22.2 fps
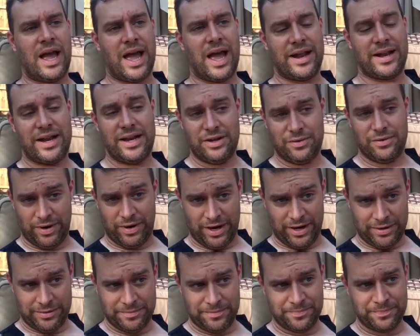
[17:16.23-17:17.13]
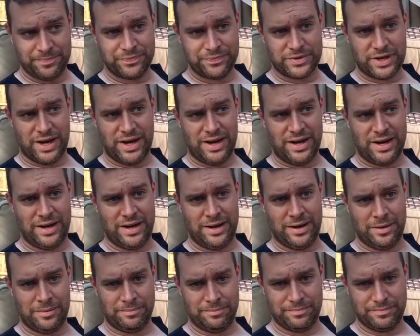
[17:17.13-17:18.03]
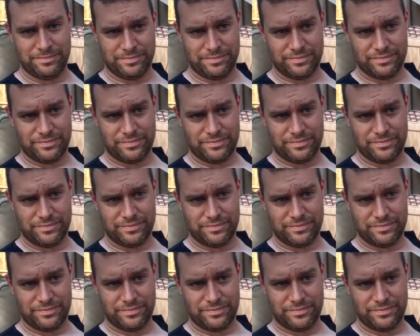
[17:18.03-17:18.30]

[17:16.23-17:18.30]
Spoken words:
At any rate, um,